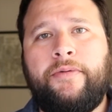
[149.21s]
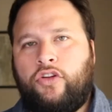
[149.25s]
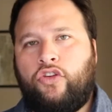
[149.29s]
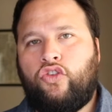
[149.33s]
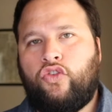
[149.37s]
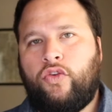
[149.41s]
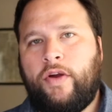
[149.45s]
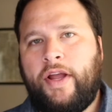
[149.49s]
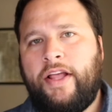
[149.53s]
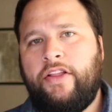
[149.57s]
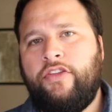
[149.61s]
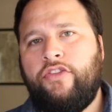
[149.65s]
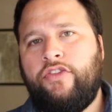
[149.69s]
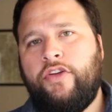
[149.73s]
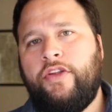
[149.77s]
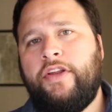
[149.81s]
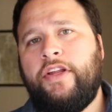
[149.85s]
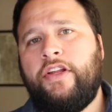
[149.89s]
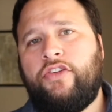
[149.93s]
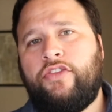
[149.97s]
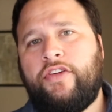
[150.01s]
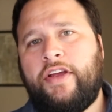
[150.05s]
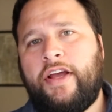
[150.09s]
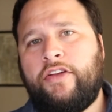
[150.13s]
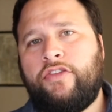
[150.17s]

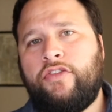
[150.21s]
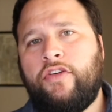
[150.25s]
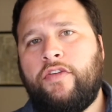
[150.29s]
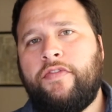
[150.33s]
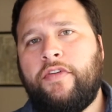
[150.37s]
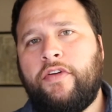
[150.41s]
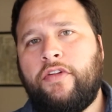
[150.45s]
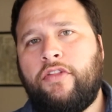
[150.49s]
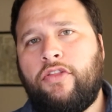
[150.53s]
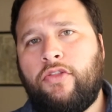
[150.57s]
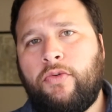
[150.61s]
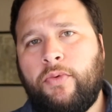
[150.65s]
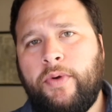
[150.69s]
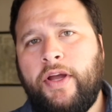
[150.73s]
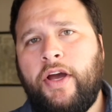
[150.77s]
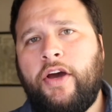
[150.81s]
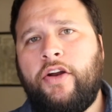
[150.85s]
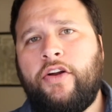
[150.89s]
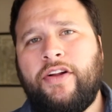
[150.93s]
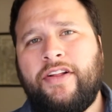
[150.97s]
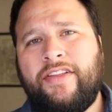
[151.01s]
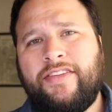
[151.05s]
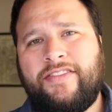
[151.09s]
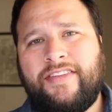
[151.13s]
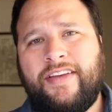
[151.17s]
TransUnion checks over
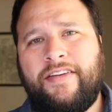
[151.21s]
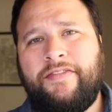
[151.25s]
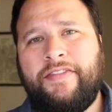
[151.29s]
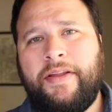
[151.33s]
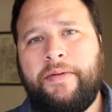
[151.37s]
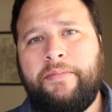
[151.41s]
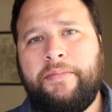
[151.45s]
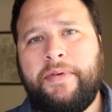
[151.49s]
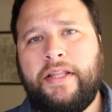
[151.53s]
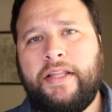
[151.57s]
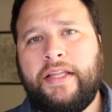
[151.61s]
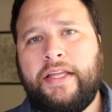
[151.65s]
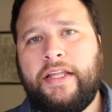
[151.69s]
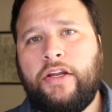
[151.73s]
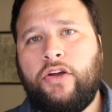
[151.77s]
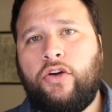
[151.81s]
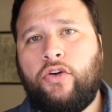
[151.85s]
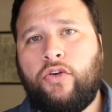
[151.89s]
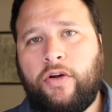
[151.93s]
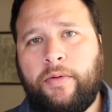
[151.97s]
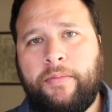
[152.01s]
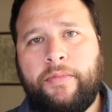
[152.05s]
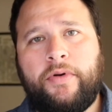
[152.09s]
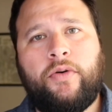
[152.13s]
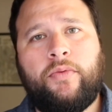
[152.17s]
370 million
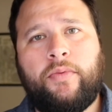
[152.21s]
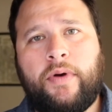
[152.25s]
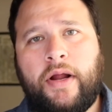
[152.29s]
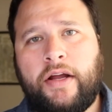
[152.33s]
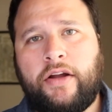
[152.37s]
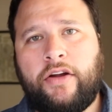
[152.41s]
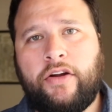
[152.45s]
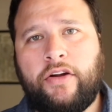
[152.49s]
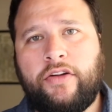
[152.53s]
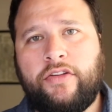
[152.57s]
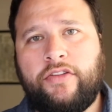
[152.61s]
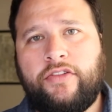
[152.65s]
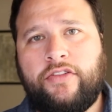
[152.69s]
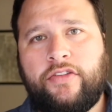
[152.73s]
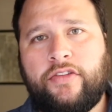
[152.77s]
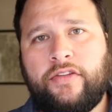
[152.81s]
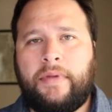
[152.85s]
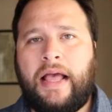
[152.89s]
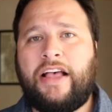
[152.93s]
criminal records,